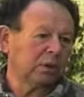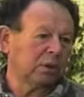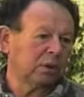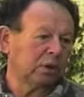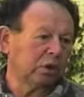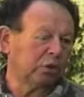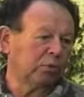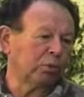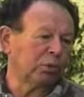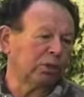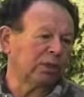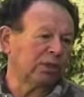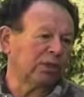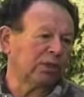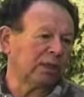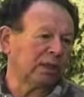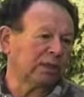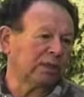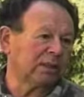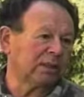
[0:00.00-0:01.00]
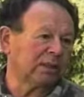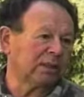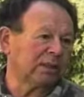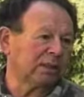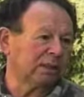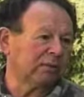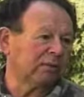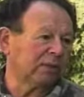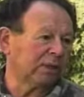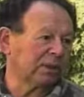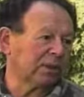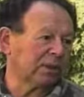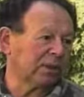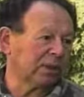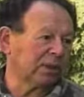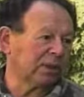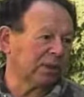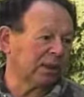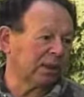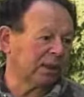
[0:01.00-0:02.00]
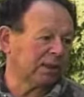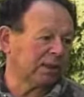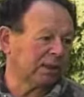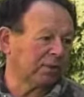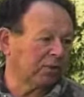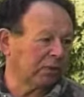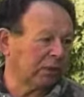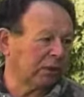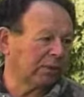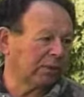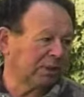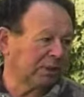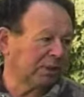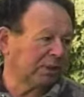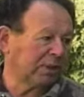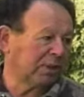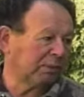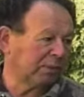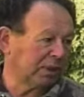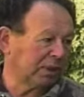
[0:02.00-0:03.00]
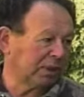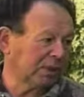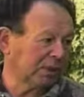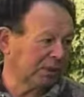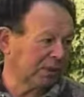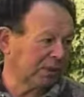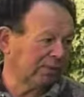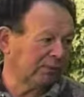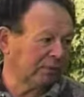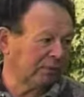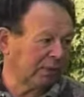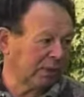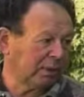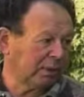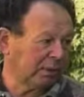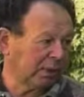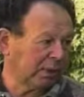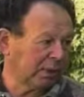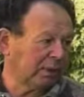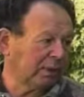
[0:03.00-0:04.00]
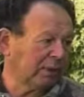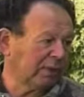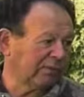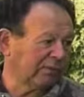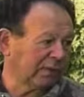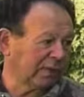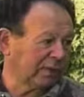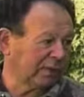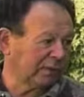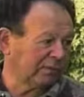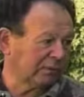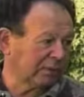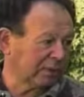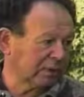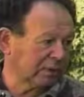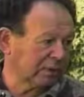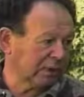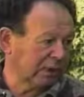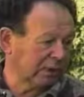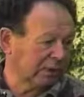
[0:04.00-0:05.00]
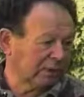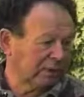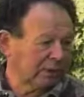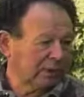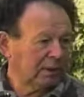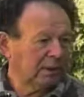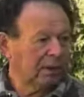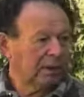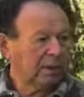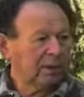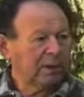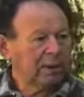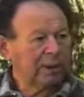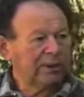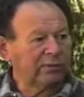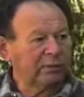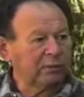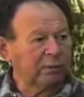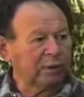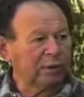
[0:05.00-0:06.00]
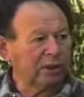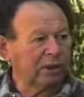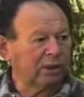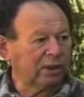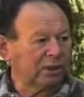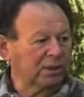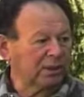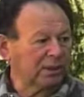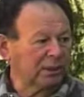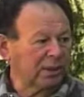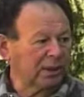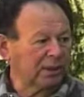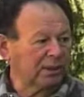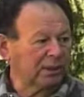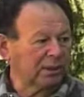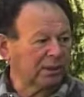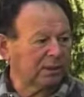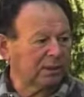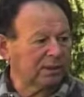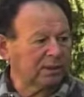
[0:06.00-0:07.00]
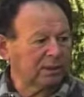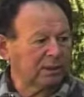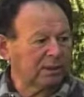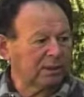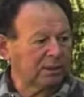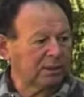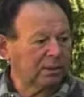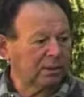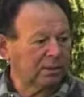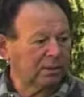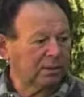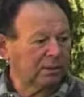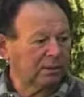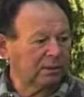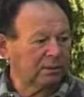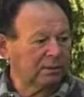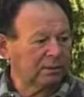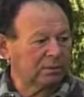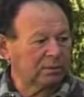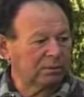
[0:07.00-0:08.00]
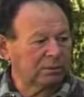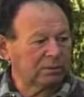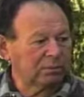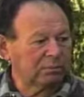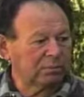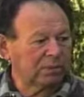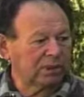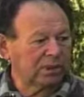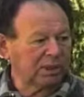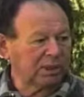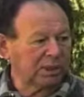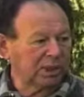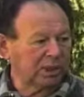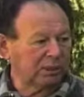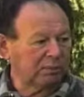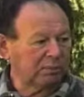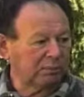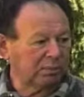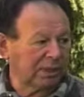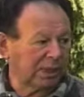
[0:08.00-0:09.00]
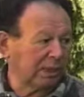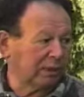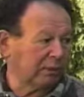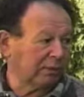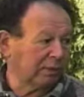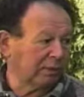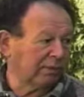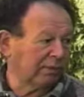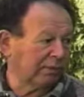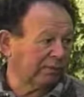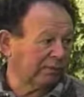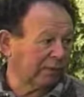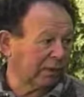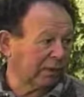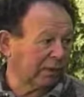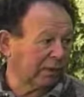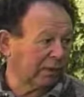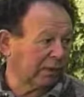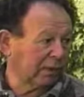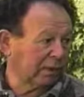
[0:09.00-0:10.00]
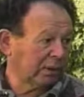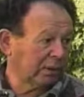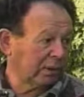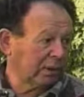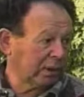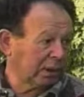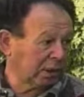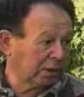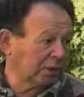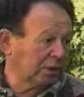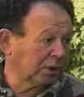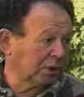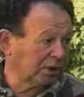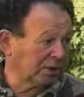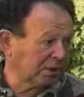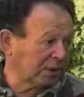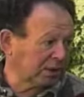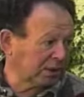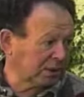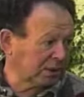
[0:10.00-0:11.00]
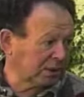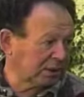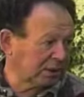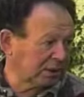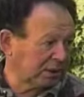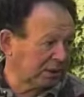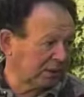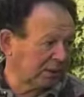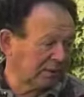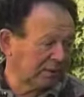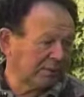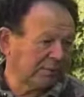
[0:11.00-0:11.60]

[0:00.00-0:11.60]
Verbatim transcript: nobody takes it seriously as a real participation of America in the defense of Israel. Everybody understands that it became part of a very urgent necessity,